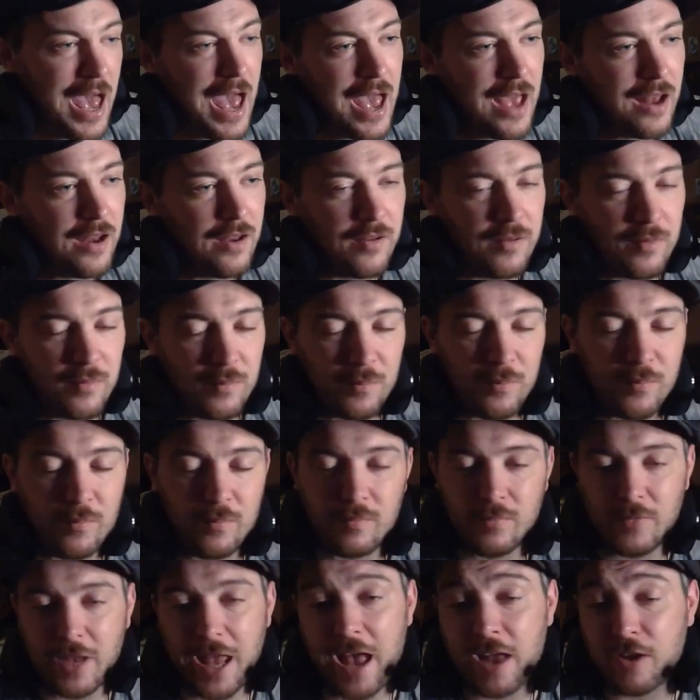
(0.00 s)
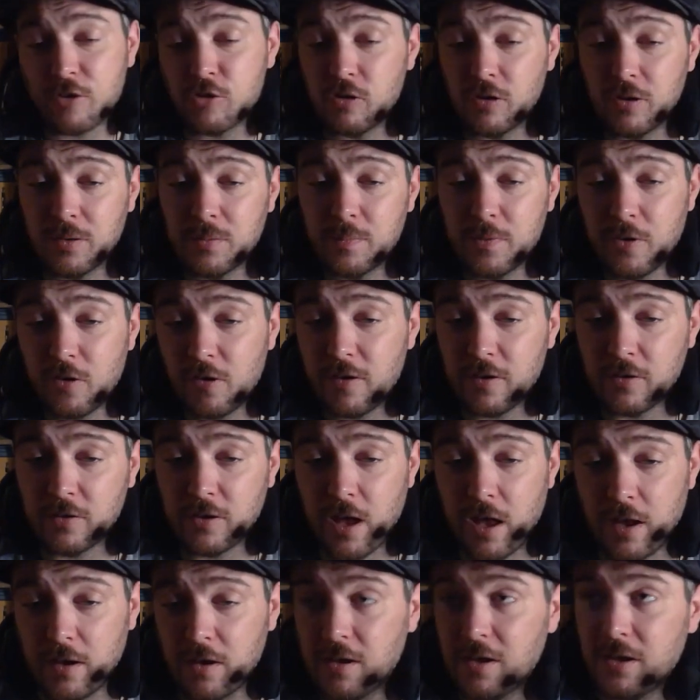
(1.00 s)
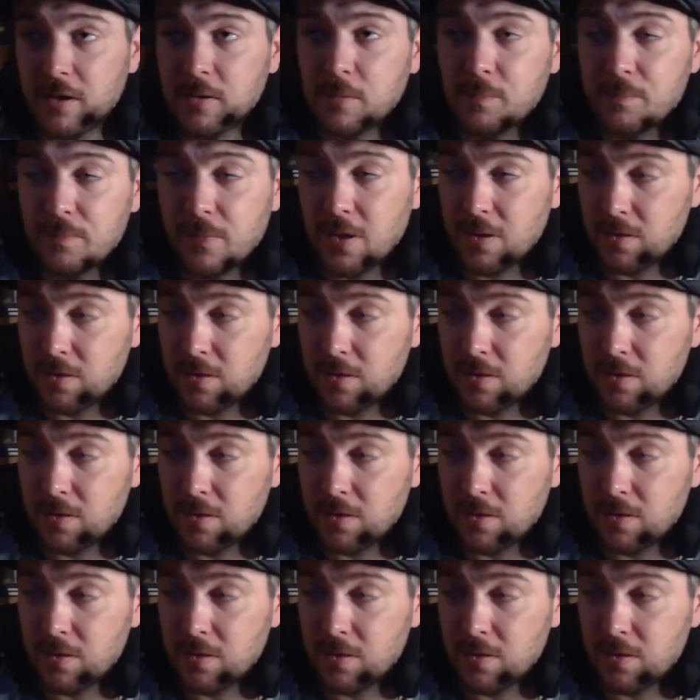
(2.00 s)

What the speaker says: And actually, there is kind of